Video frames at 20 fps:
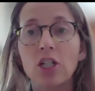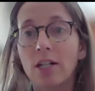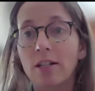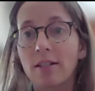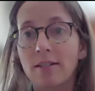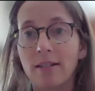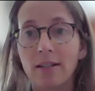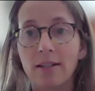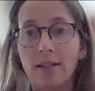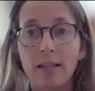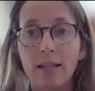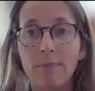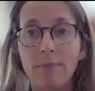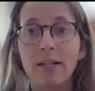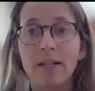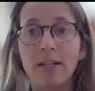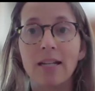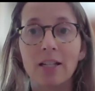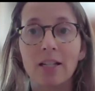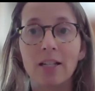just at
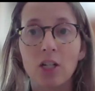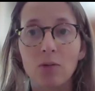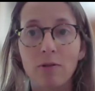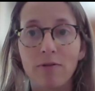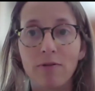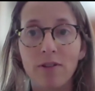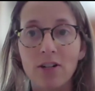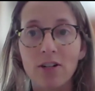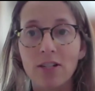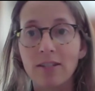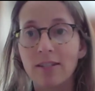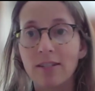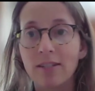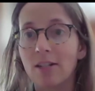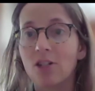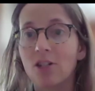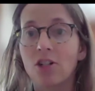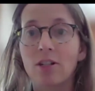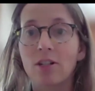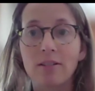limited English
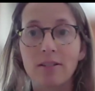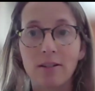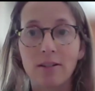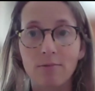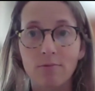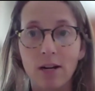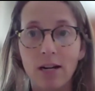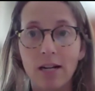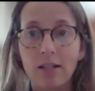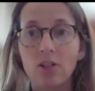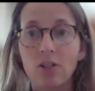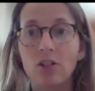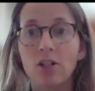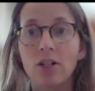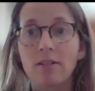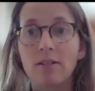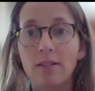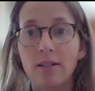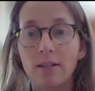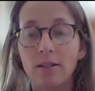proficiency, just at race,
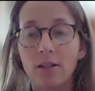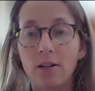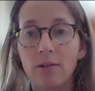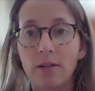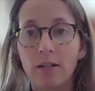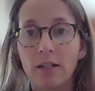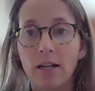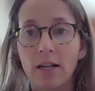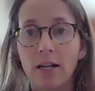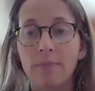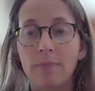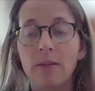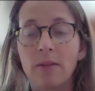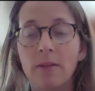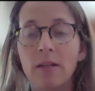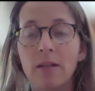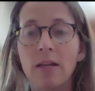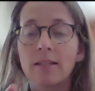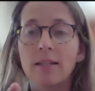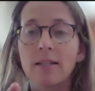just at low income
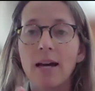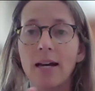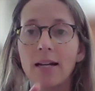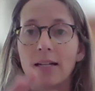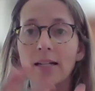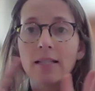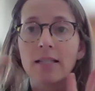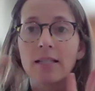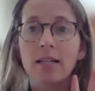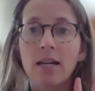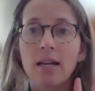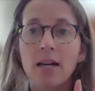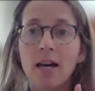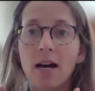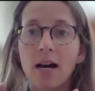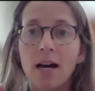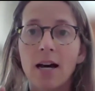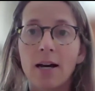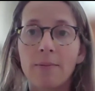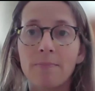status.
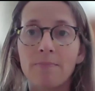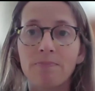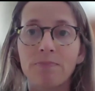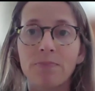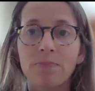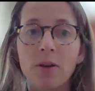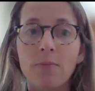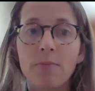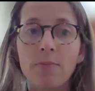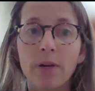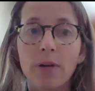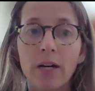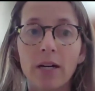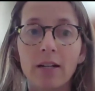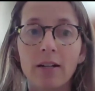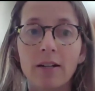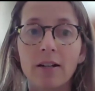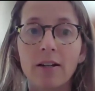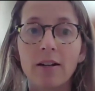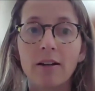
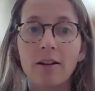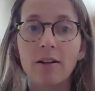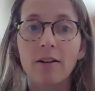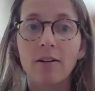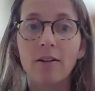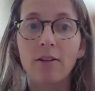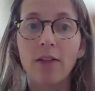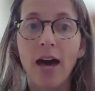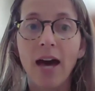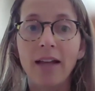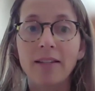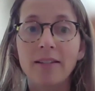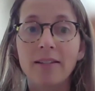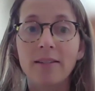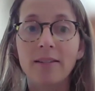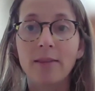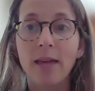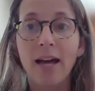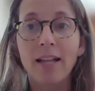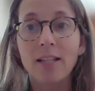But
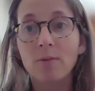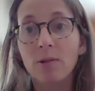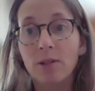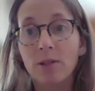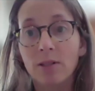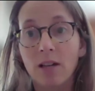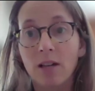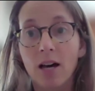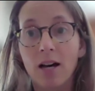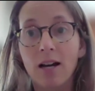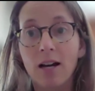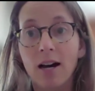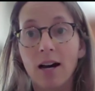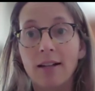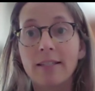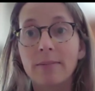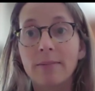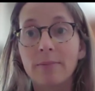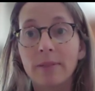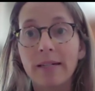that's what the law
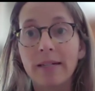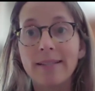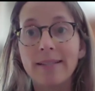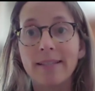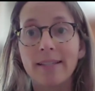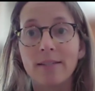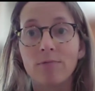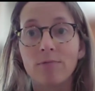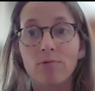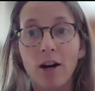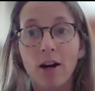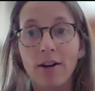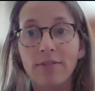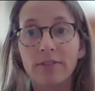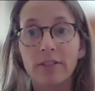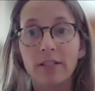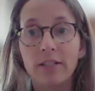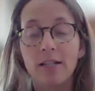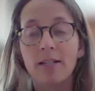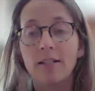contemplates, is
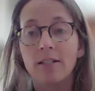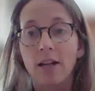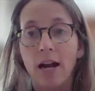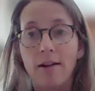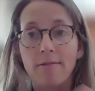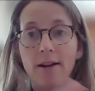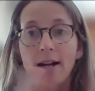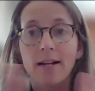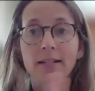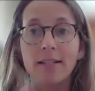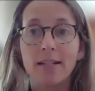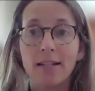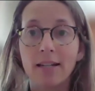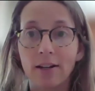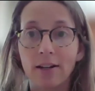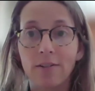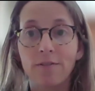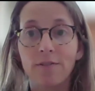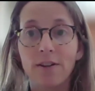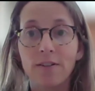roughly
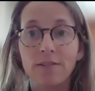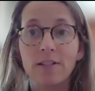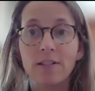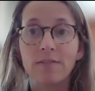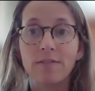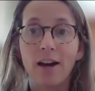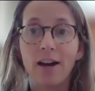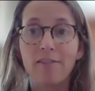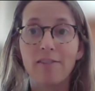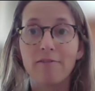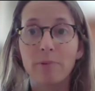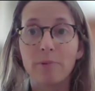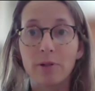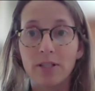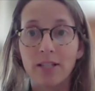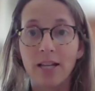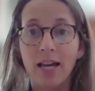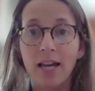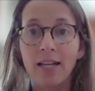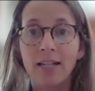directing
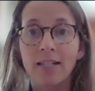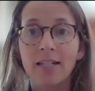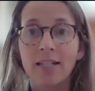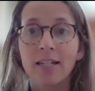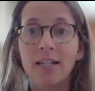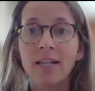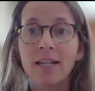55%